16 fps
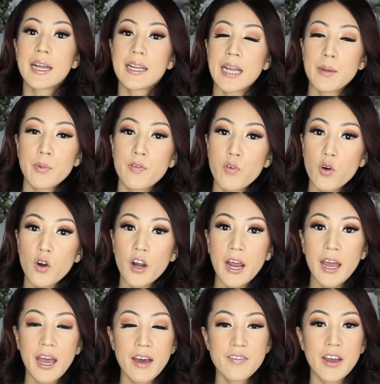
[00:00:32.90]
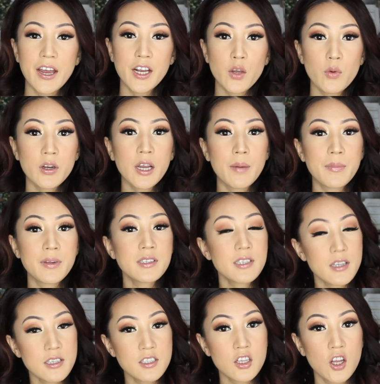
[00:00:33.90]
Now, before I have anyone come
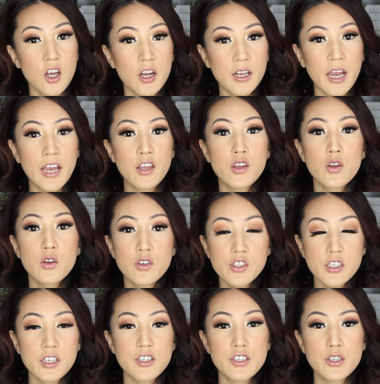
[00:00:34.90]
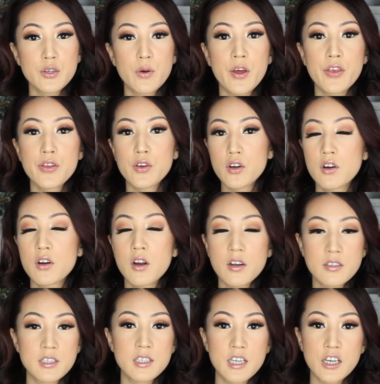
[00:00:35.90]
into the salon, I usually do a thorough
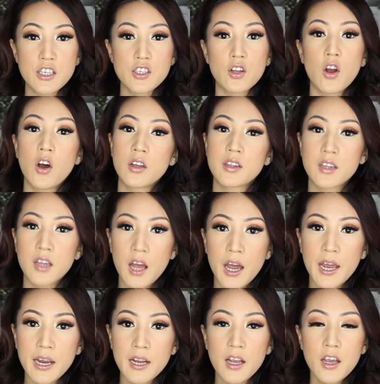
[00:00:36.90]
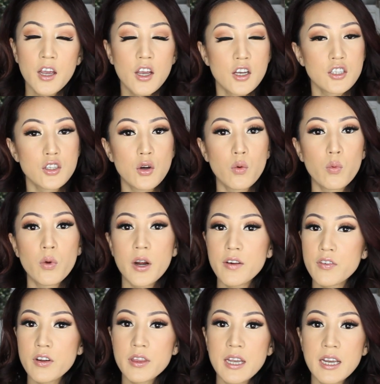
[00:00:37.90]
consultation online. So
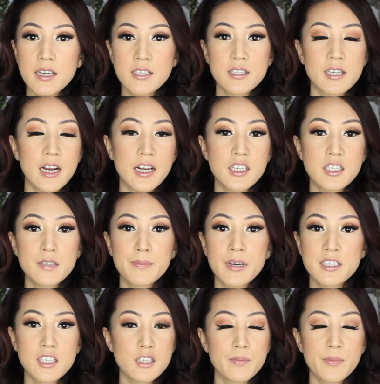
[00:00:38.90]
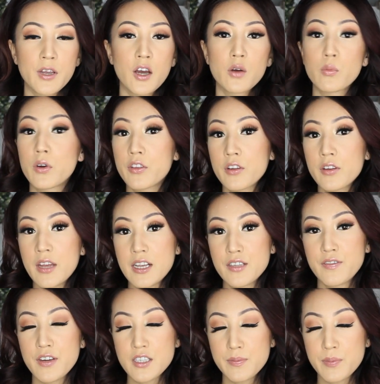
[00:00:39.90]
wherever they decided to message me on, whether
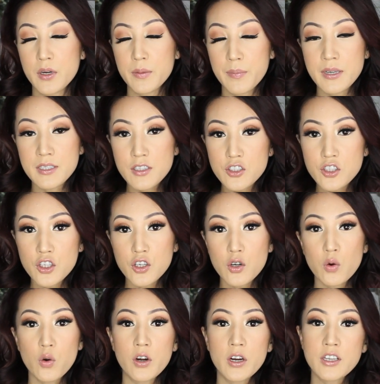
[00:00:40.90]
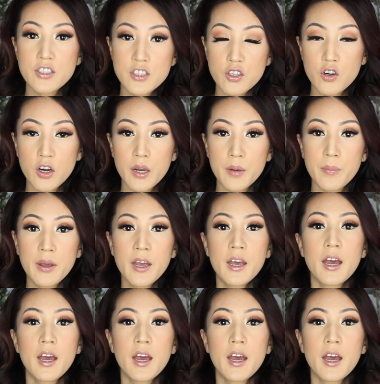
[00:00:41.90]
that's Facebook Messenger or Instagram,